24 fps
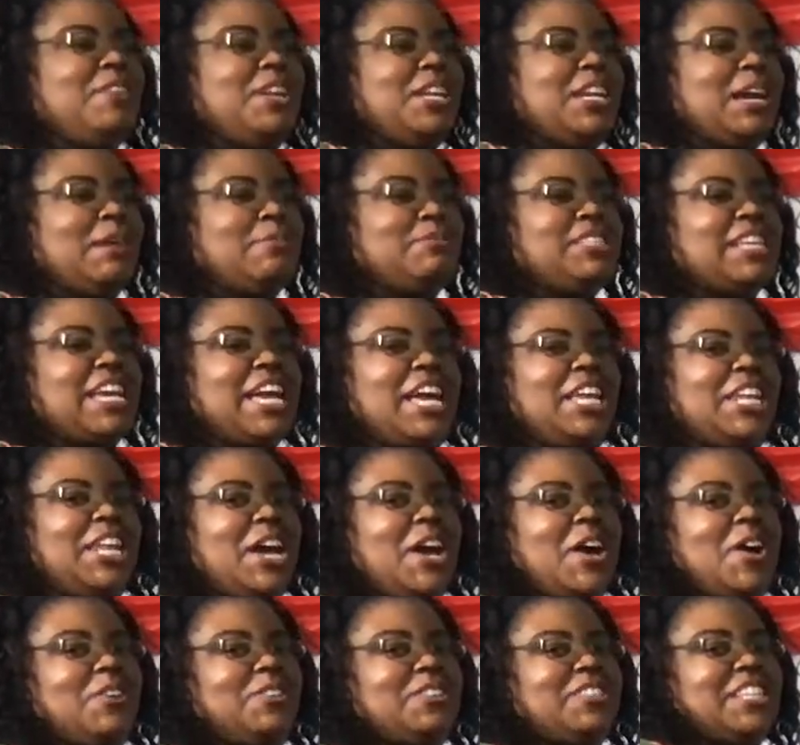want to come say
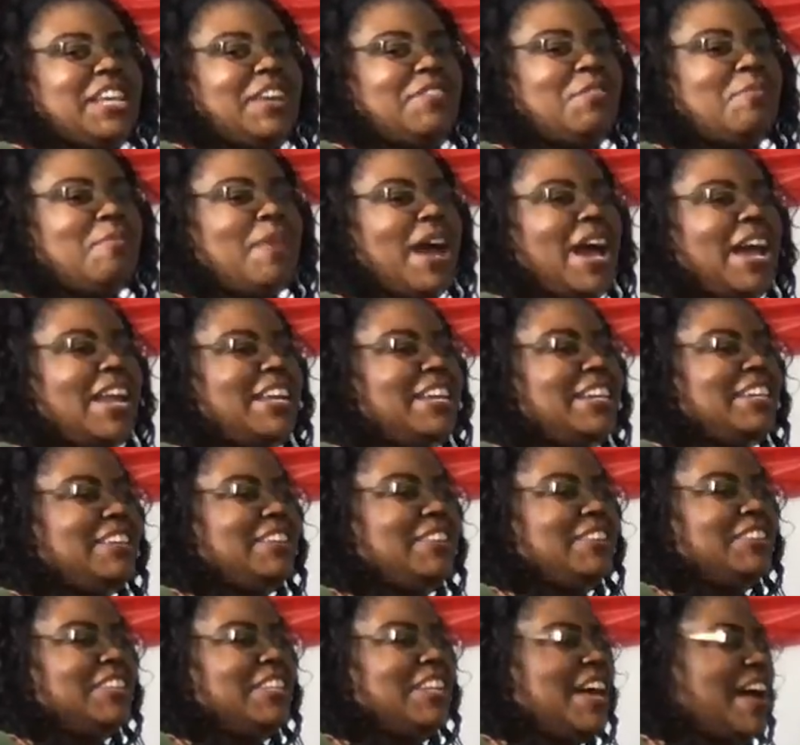hello to everybody
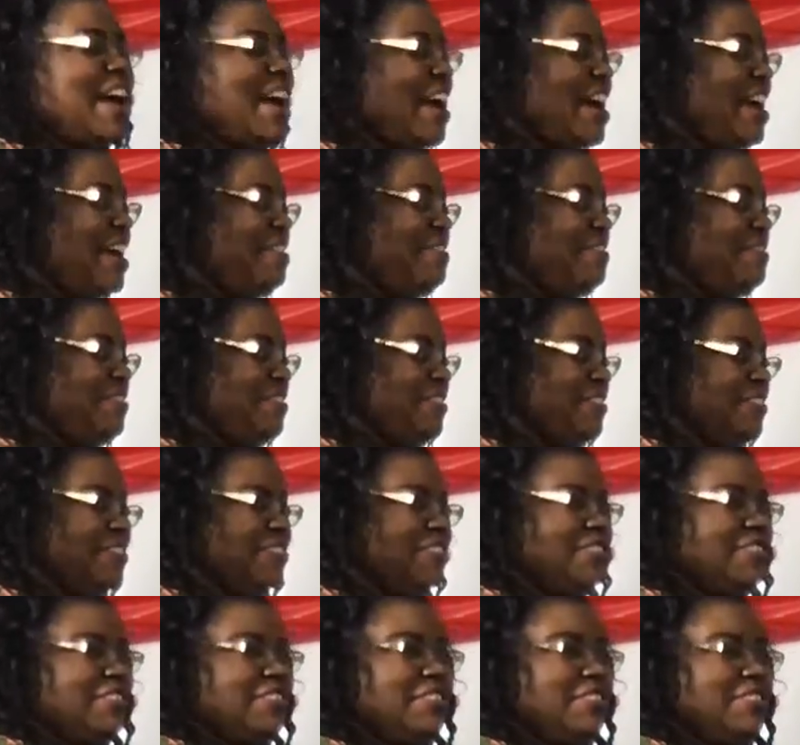on the
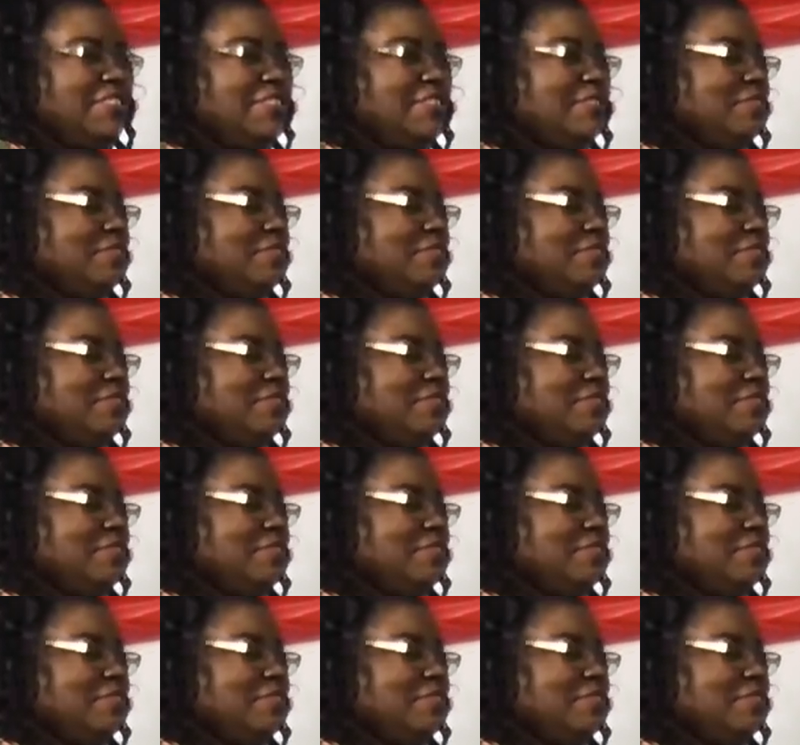live? Yeah.